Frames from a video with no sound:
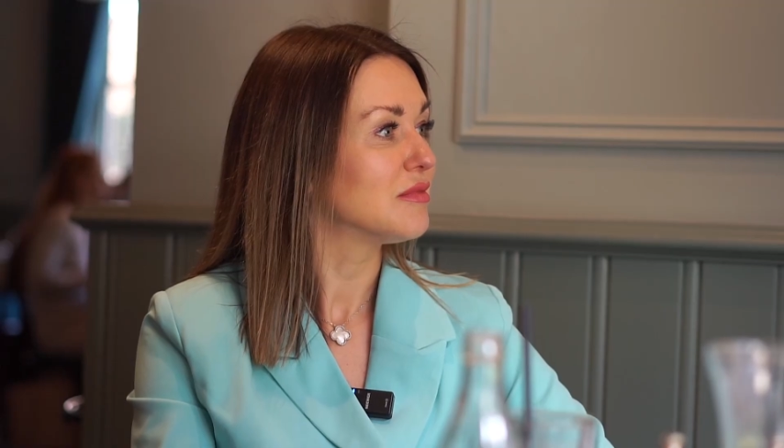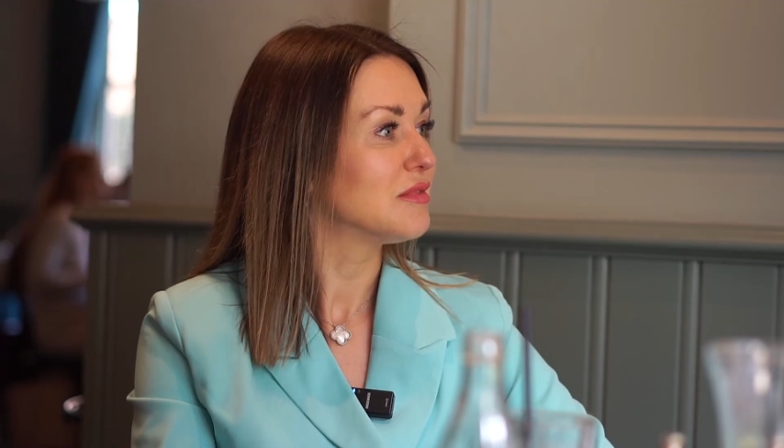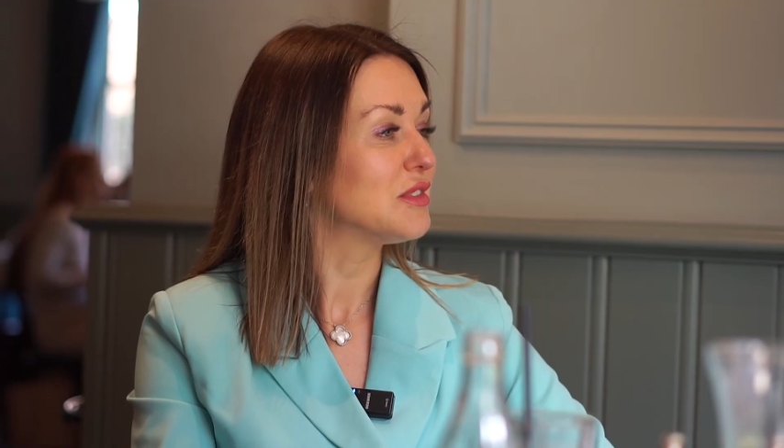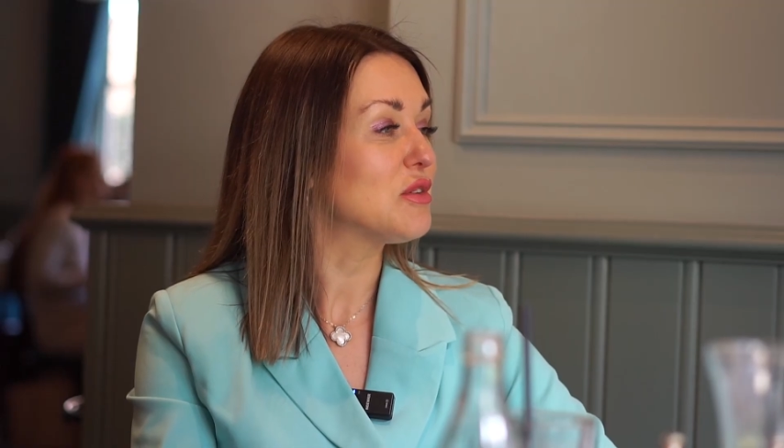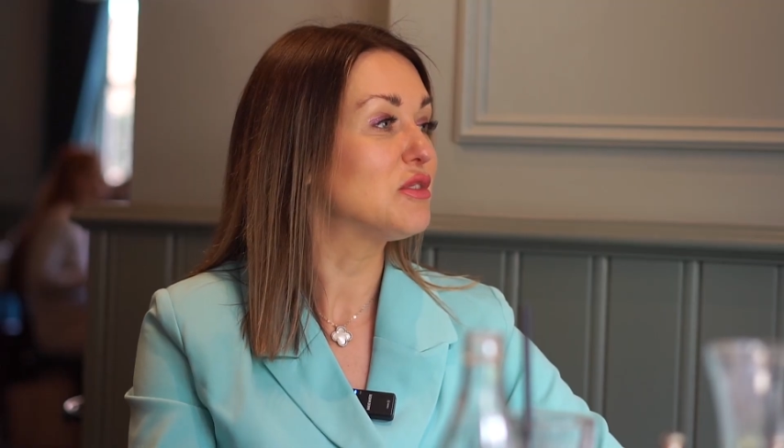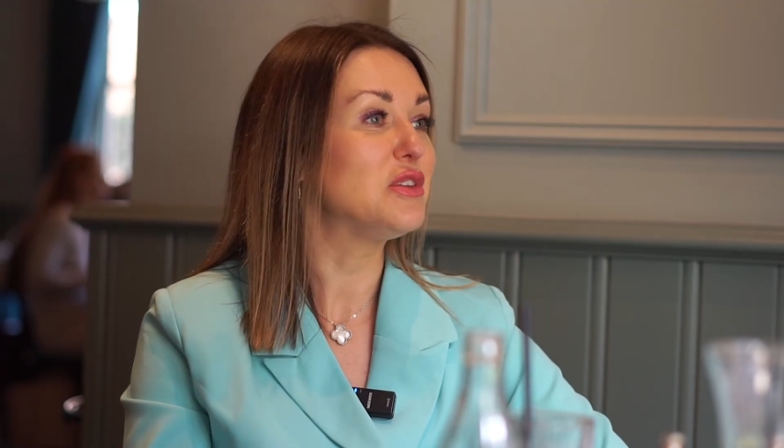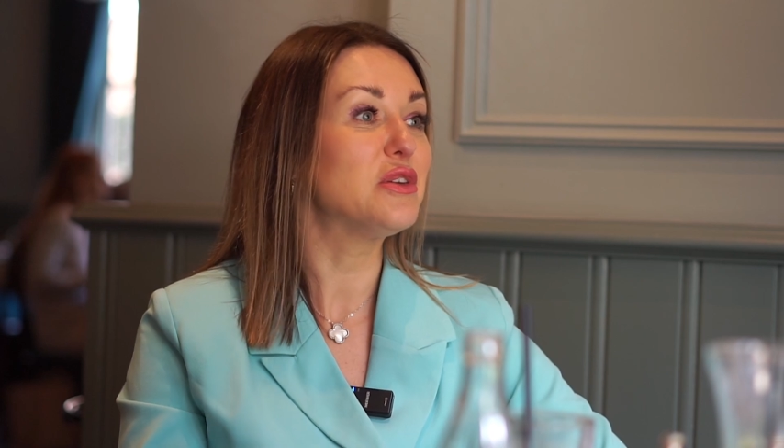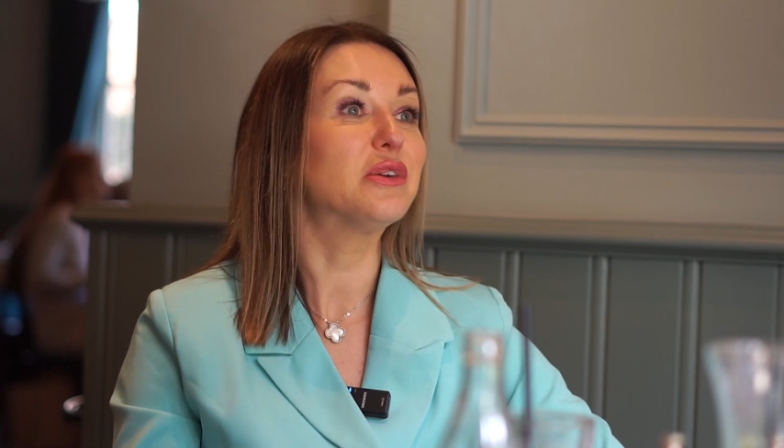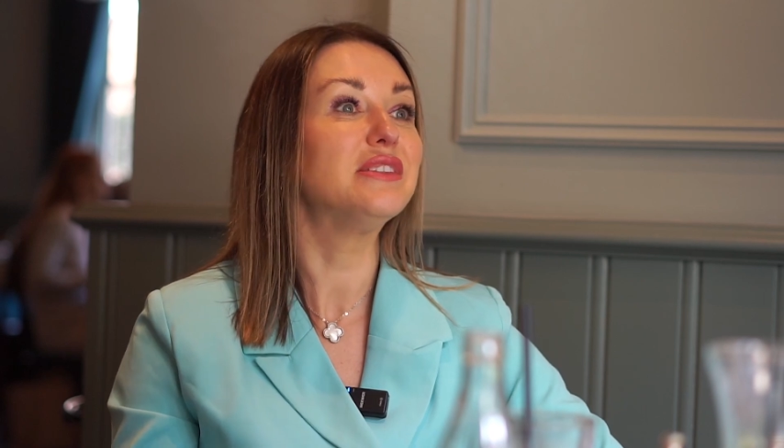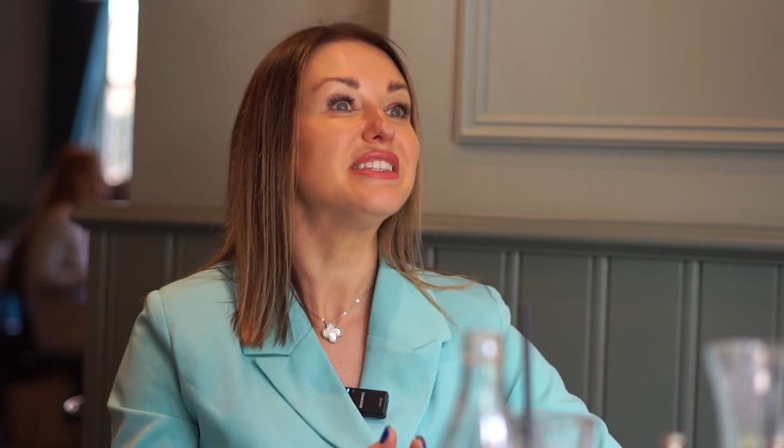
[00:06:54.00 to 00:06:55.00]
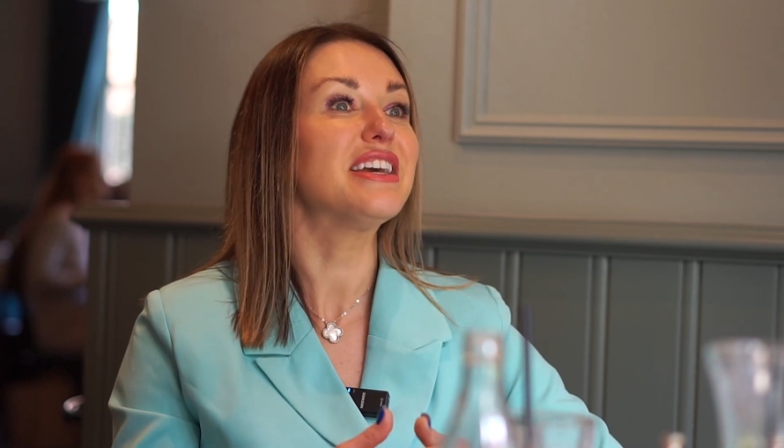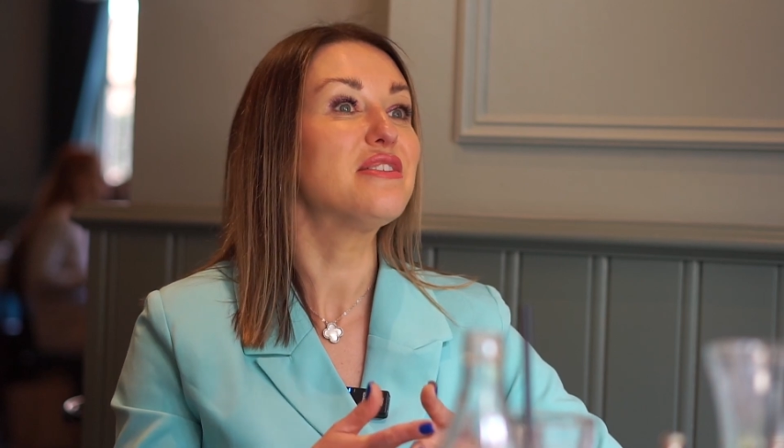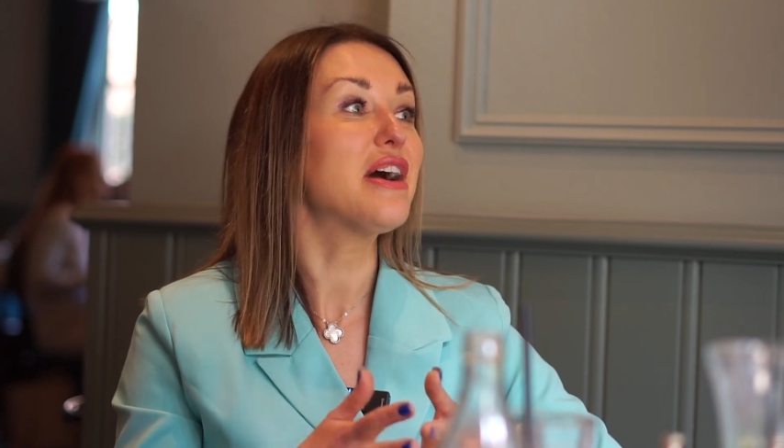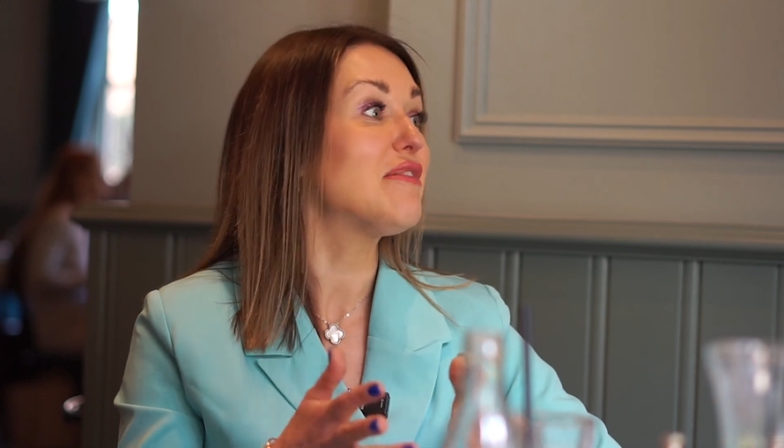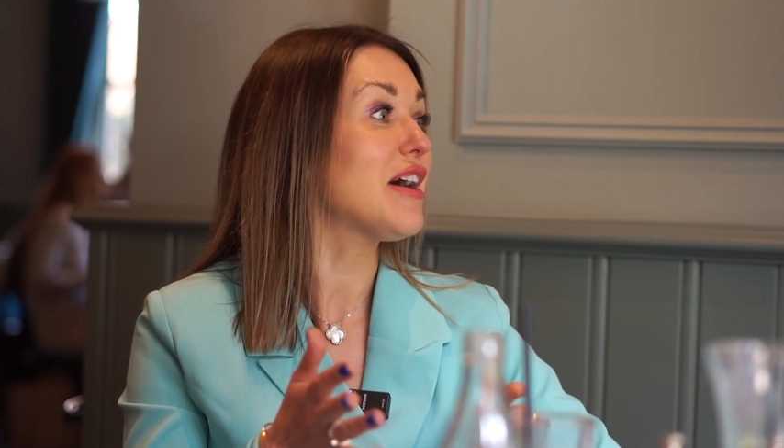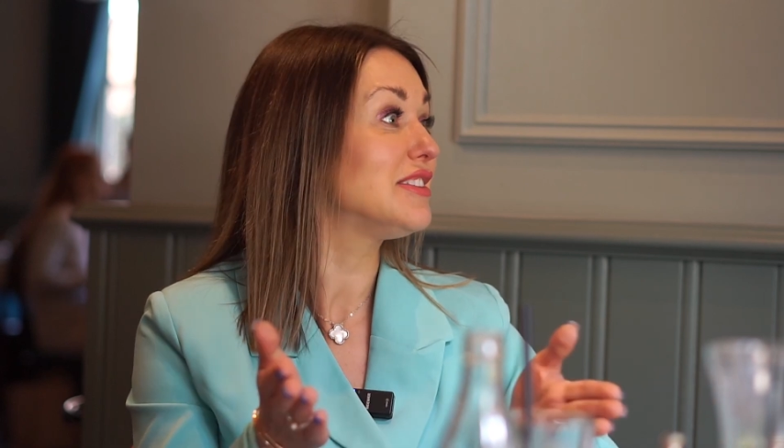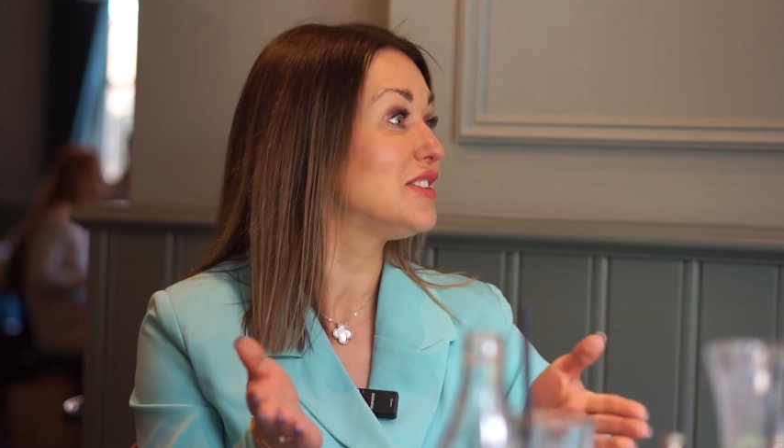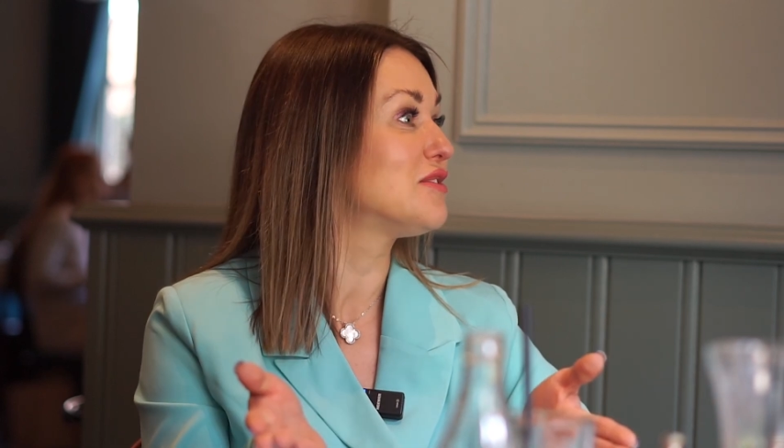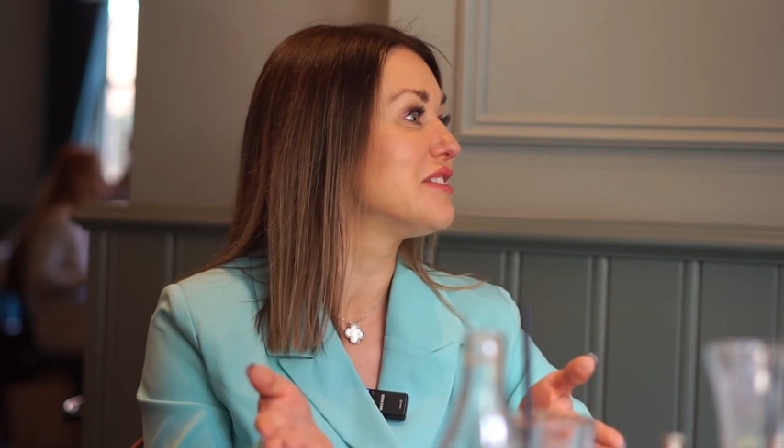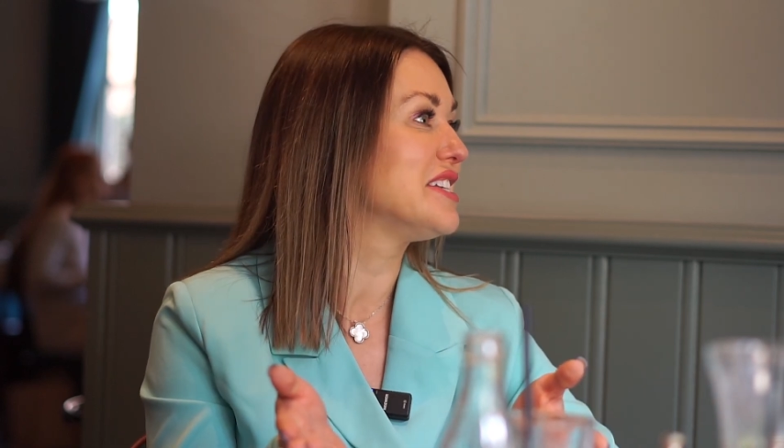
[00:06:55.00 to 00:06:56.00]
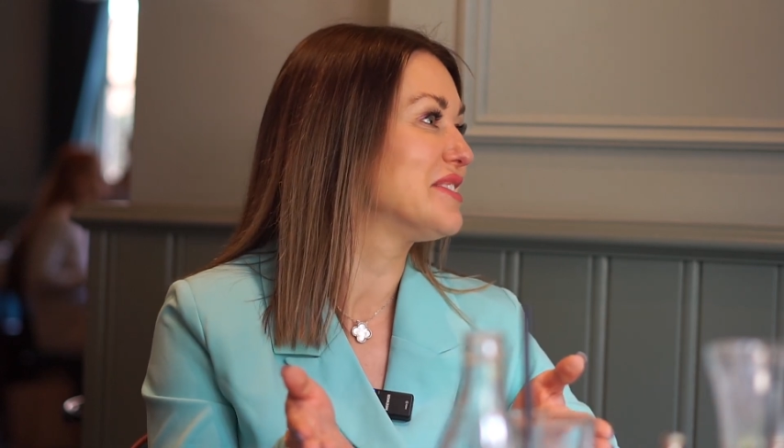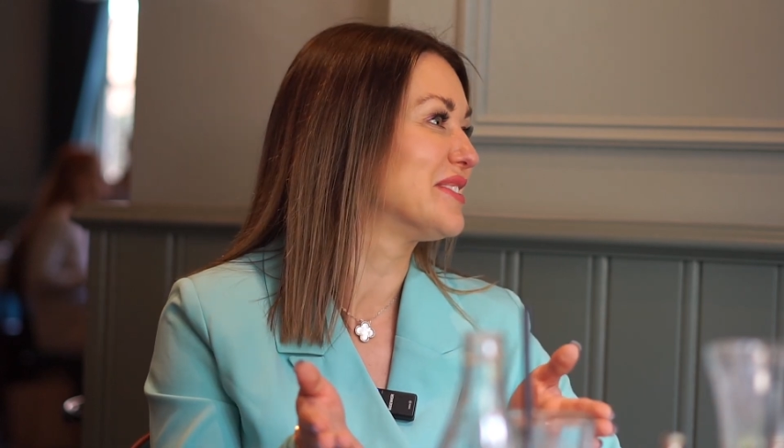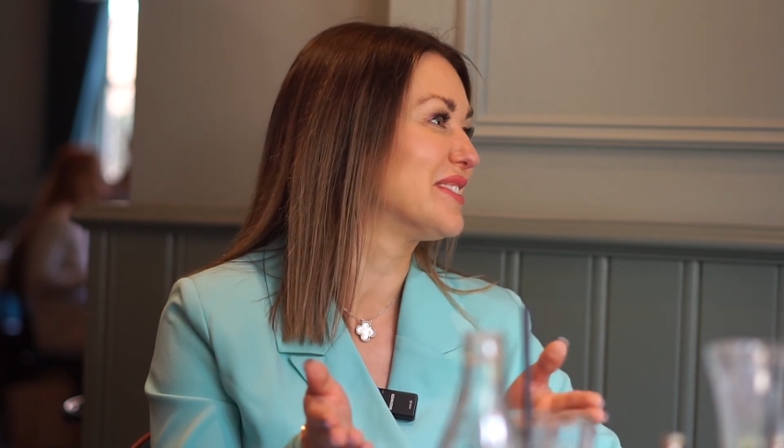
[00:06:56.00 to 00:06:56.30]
So you can say you have had 3 daughters.